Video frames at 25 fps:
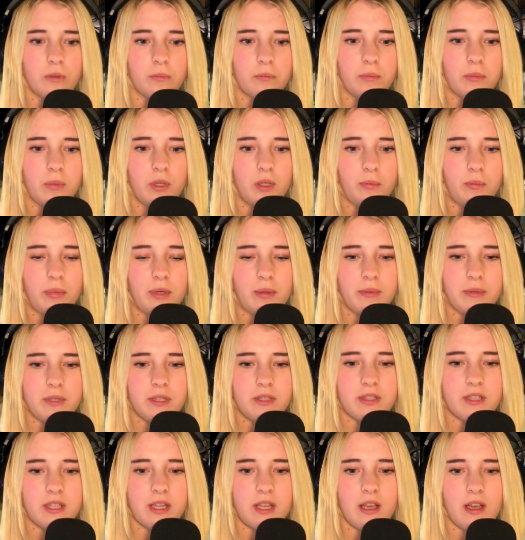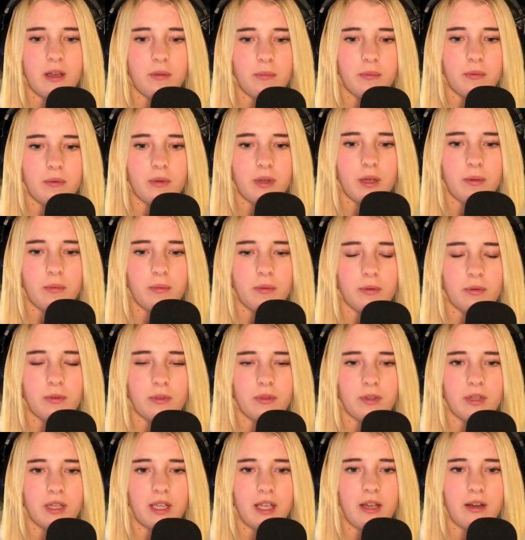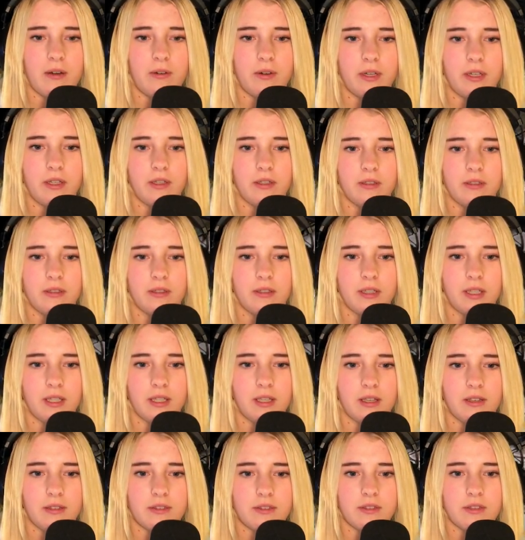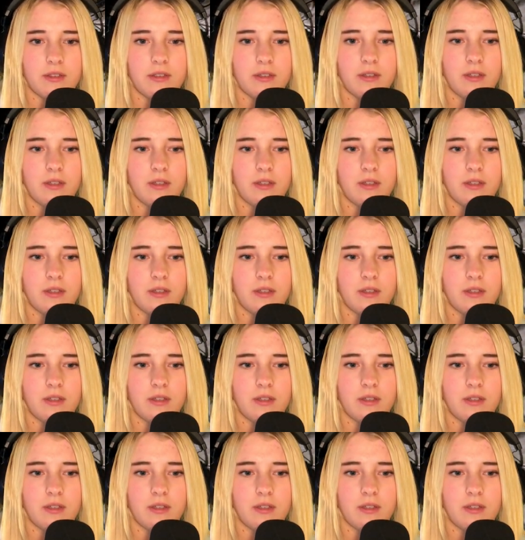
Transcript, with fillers: Multipurpose ap Apothecary, I guess.